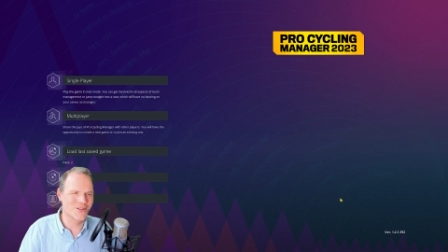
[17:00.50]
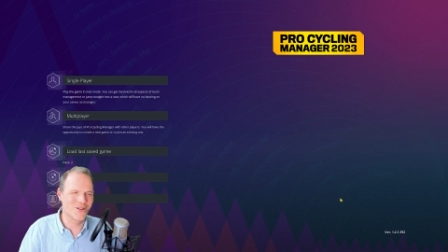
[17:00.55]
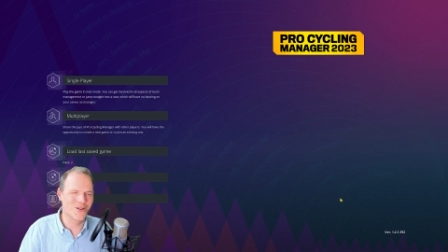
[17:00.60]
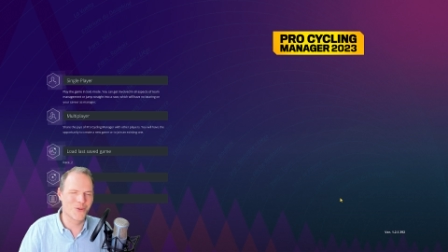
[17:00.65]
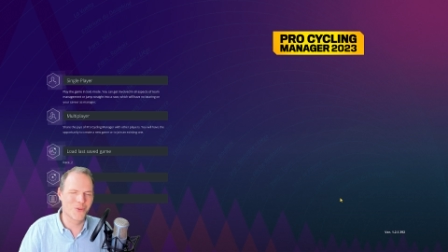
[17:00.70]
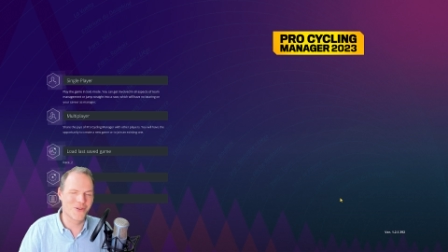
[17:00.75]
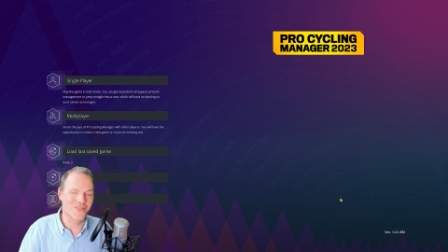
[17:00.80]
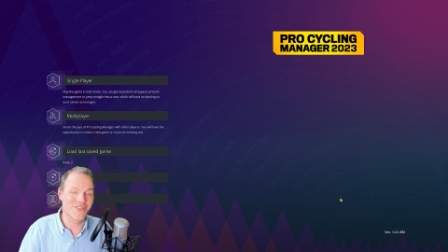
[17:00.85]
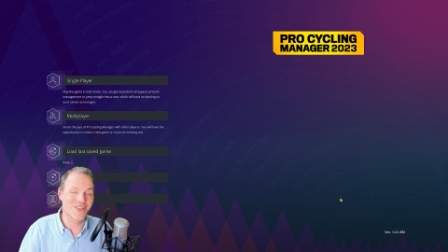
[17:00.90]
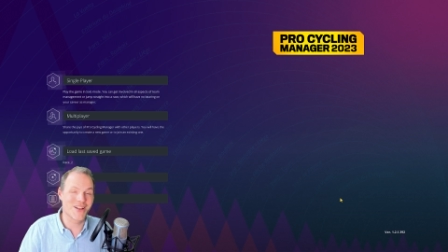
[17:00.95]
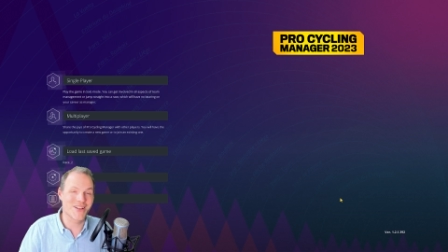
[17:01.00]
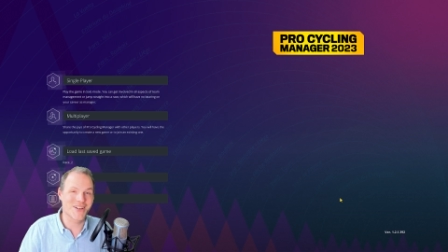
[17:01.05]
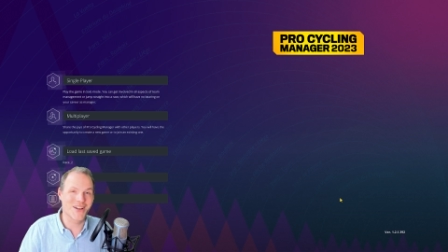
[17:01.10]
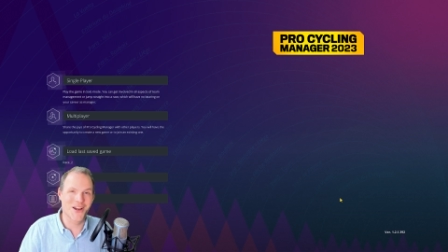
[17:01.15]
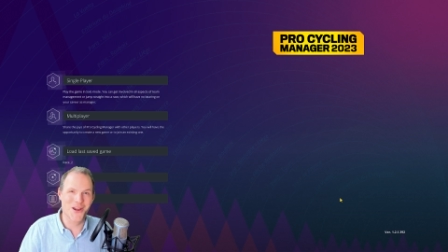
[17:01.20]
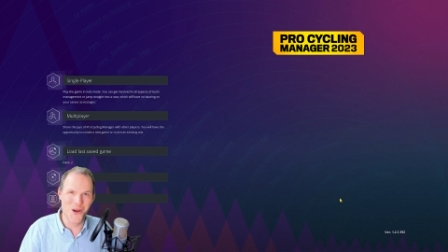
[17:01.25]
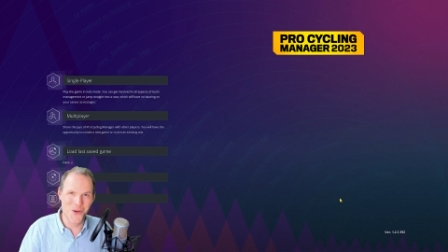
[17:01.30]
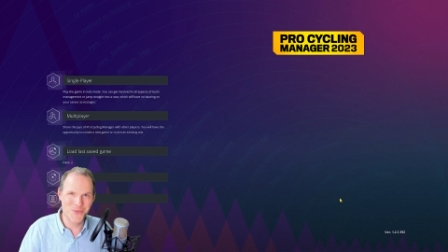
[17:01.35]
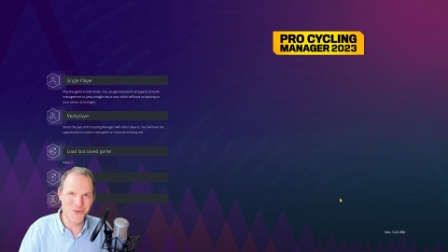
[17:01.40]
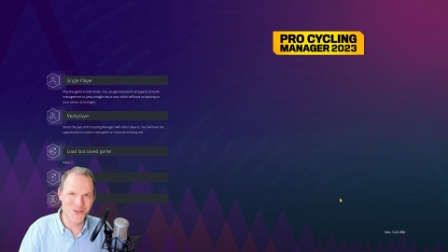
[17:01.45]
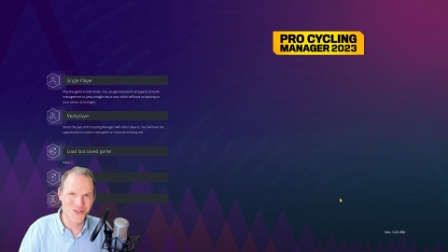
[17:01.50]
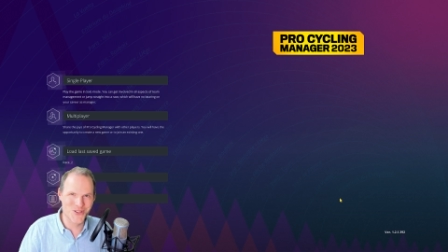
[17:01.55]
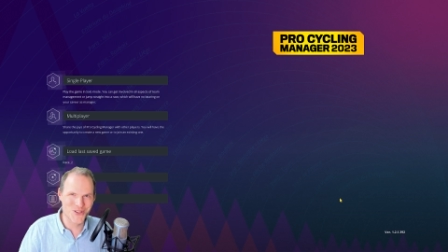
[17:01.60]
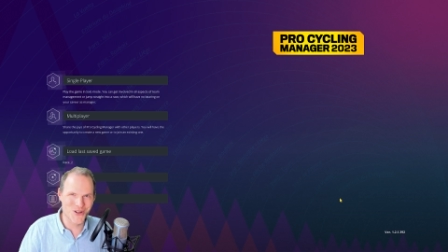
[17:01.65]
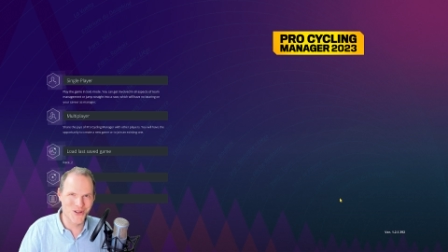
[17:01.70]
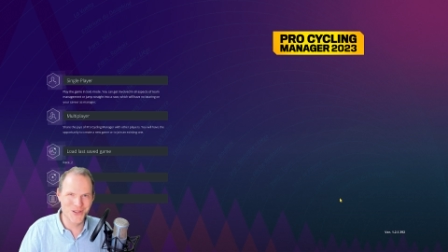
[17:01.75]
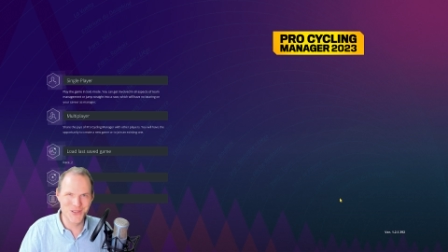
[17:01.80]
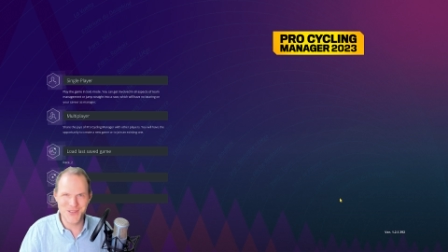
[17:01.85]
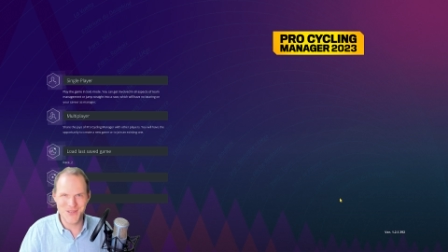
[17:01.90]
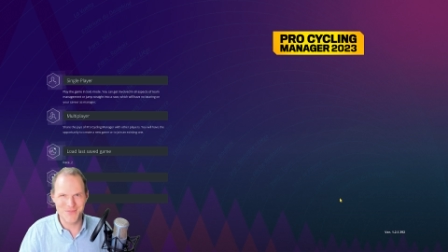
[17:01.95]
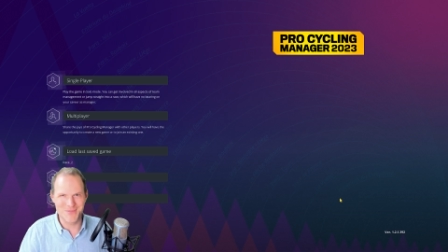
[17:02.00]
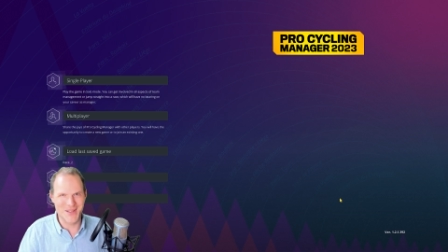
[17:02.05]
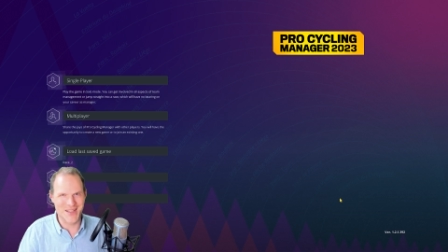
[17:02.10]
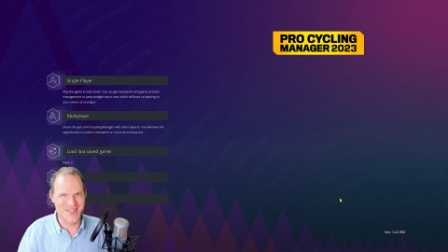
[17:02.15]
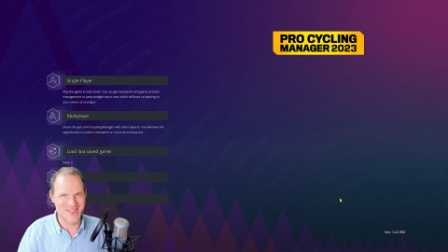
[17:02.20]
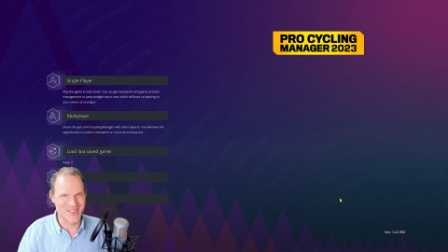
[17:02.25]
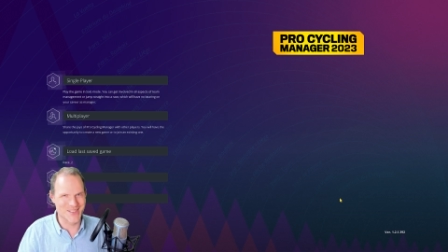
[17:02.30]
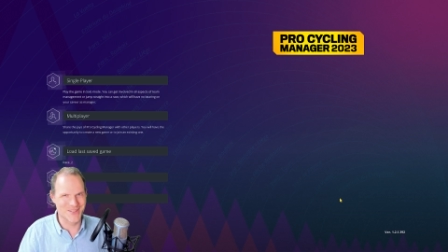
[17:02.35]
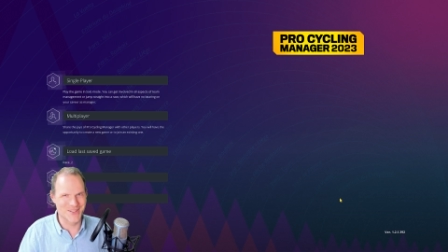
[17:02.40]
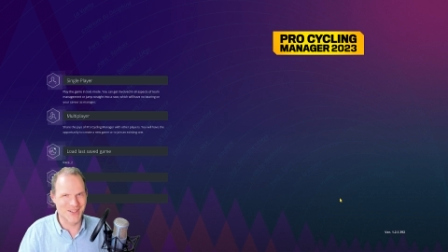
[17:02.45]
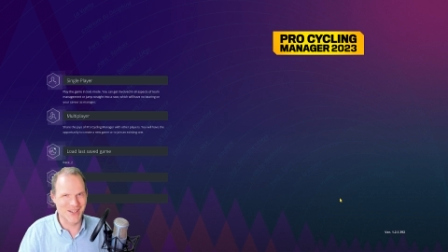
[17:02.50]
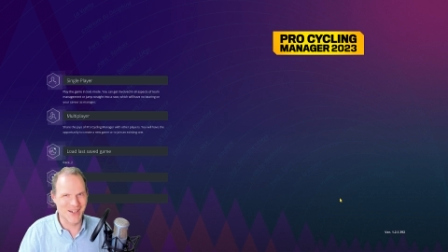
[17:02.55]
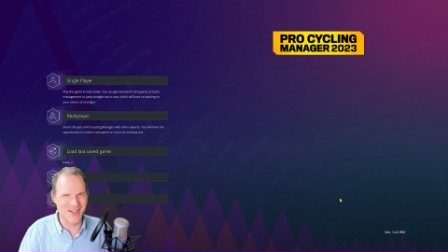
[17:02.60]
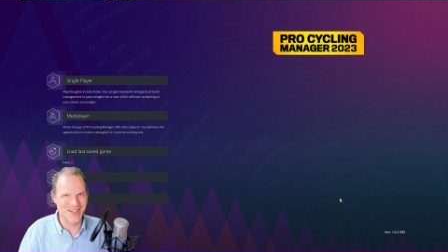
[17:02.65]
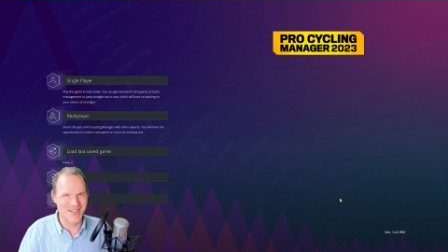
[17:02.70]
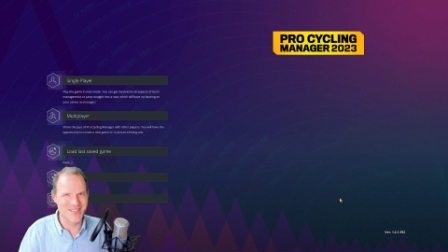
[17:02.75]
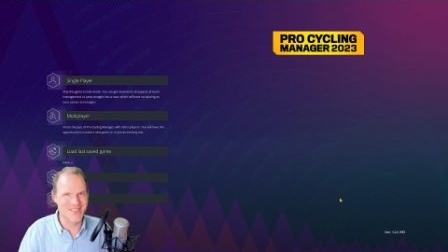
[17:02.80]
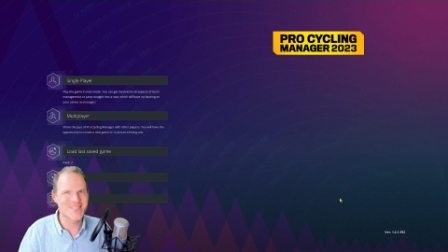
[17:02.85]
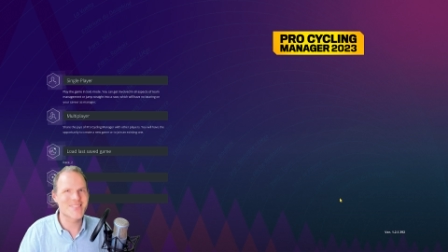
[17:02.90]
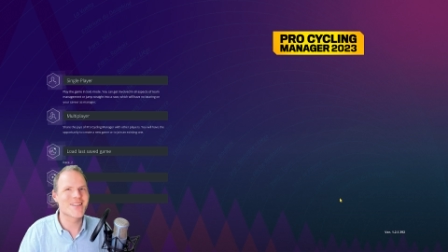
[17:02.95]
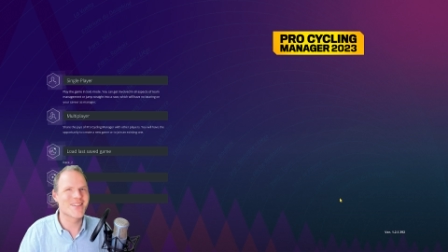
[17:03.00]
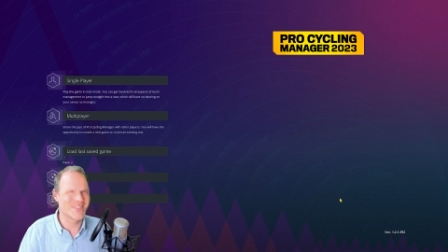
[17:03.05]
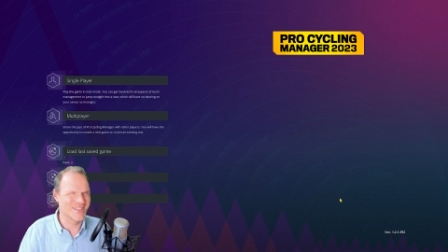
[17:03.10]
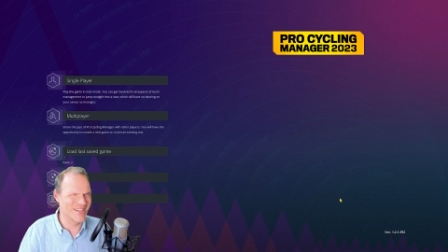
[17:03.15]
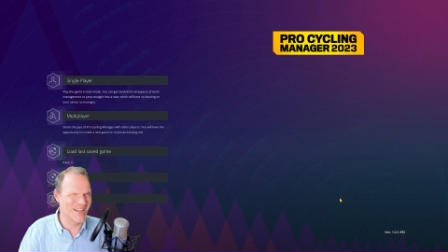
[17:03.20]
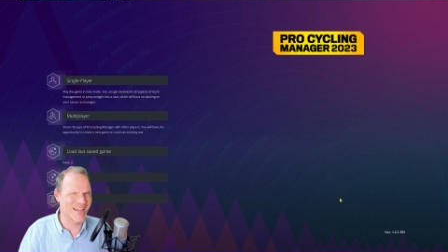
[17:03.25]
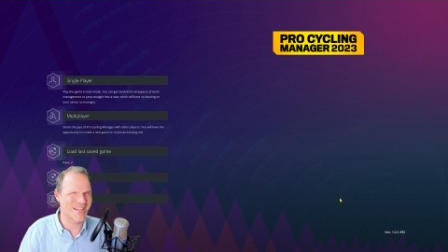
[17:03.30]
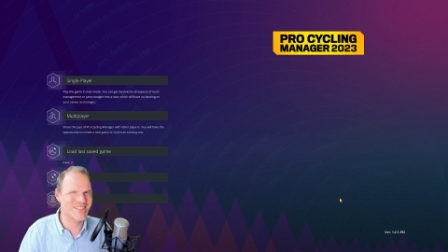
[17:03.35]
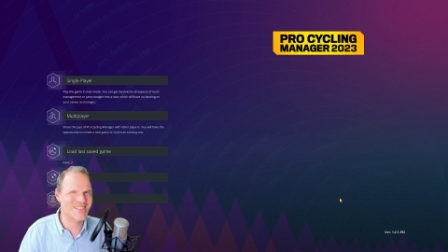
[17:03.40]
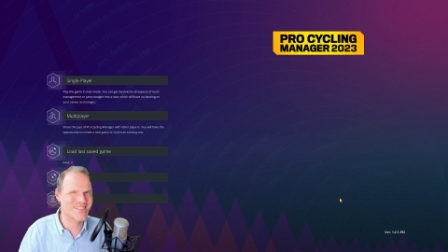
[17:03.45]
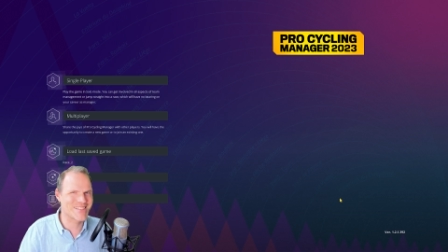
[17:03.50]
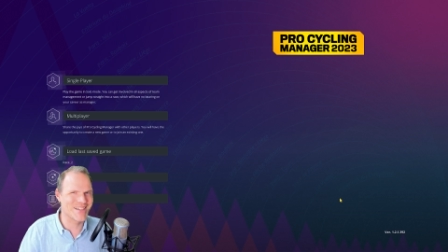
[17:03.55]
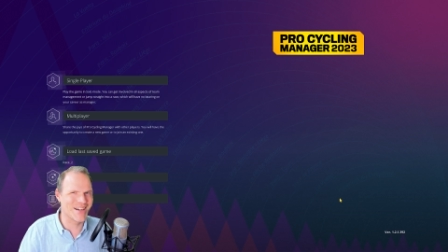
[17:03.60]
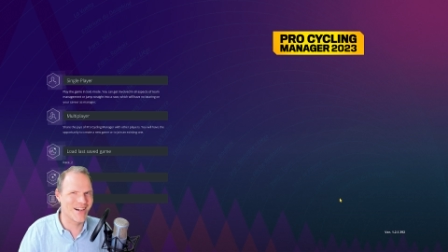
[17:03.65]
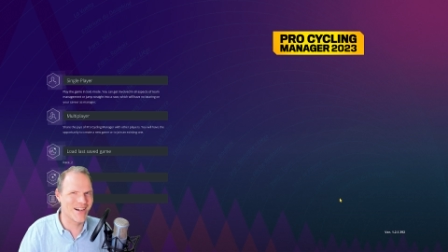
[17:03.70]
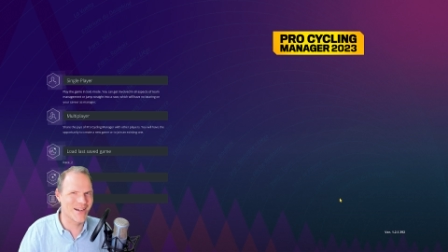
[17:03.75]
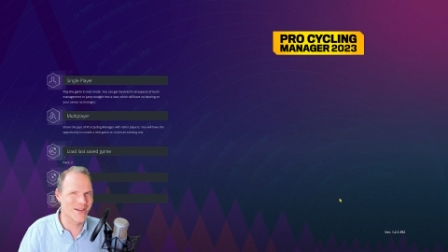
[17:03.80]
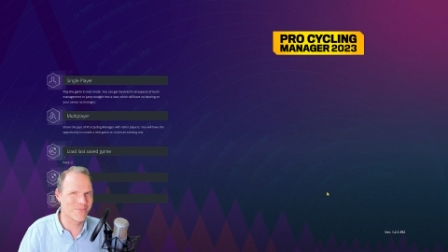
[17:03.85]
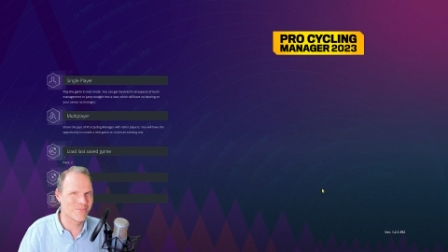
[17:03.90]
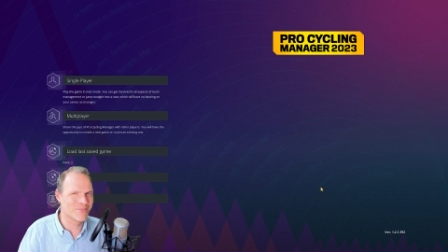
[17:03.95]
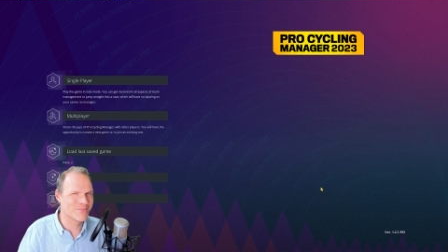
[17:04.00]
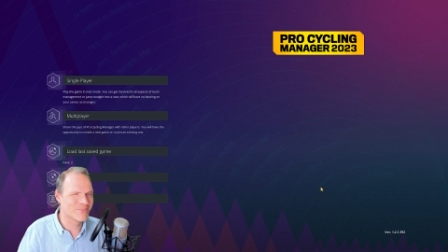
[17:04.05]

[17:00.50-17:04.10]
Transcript: with that, I hope you enjoyed, and see you guys next time.